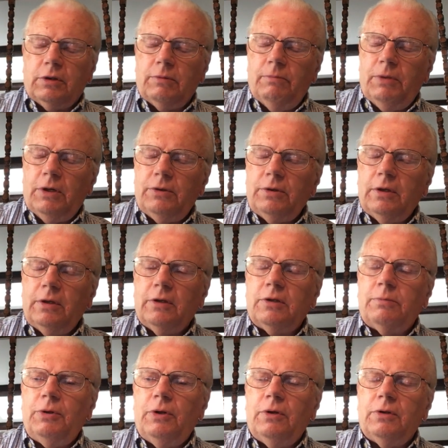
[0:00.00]
embarrassing
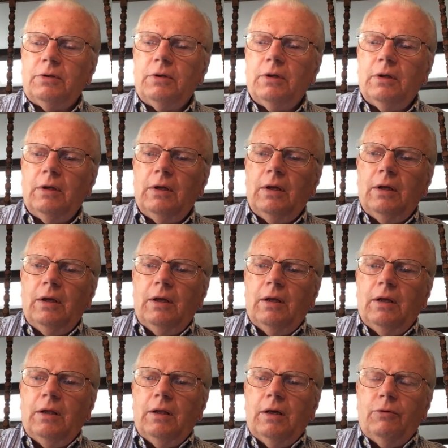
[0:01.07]
experience,
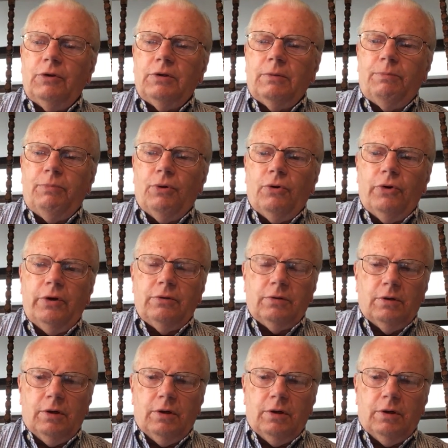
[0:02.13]
that was a point